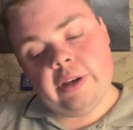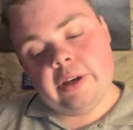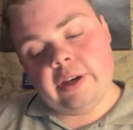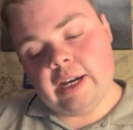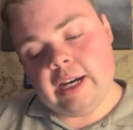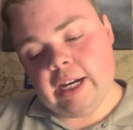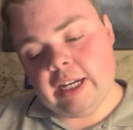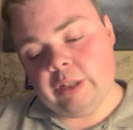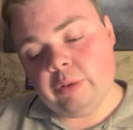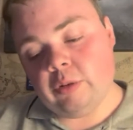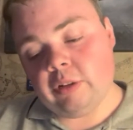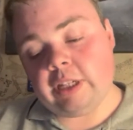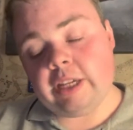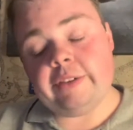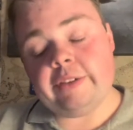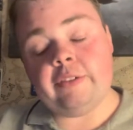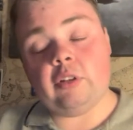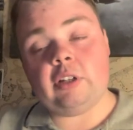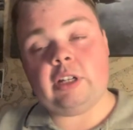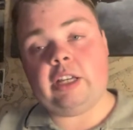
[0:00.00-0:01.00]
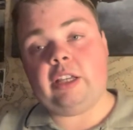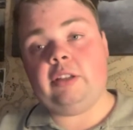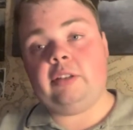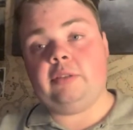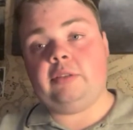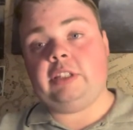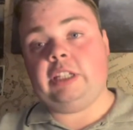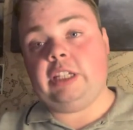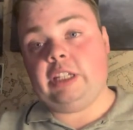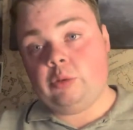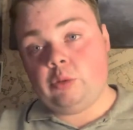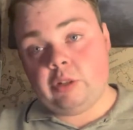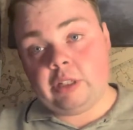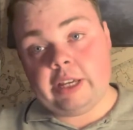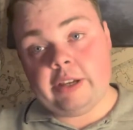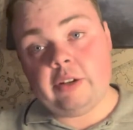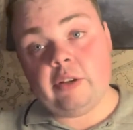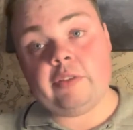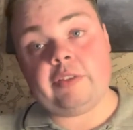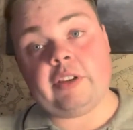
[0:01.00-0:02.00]
and you want to get no and you want to
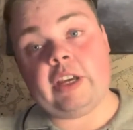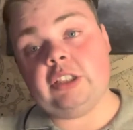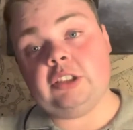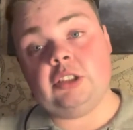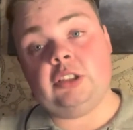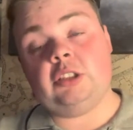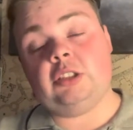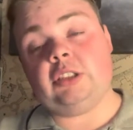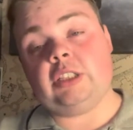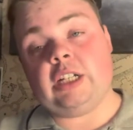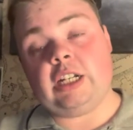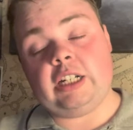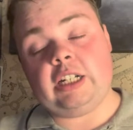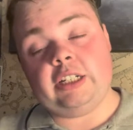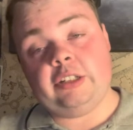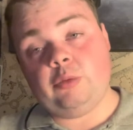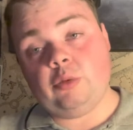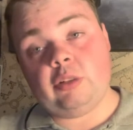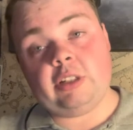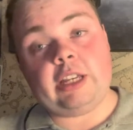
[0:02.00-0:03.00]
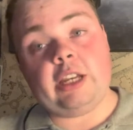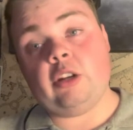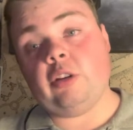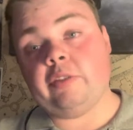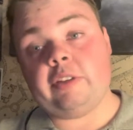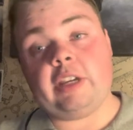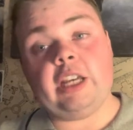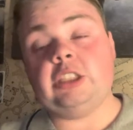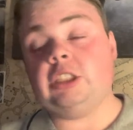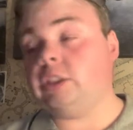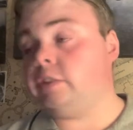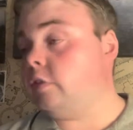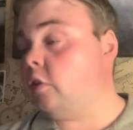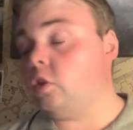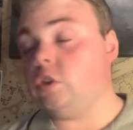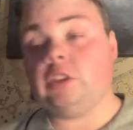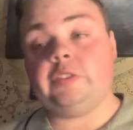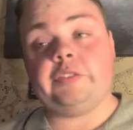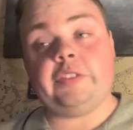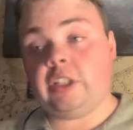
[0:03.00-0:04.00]
get notification and you want to get notifications
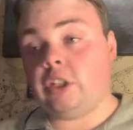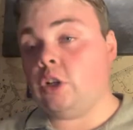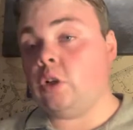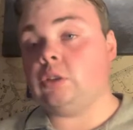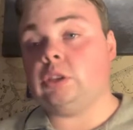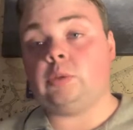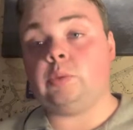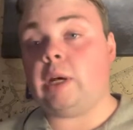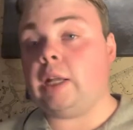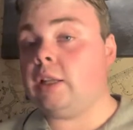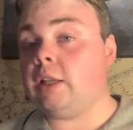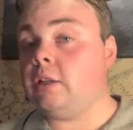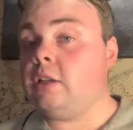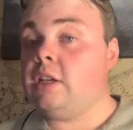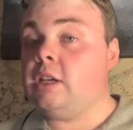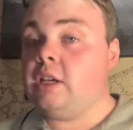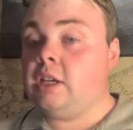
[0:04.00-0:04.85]
for those videos as well.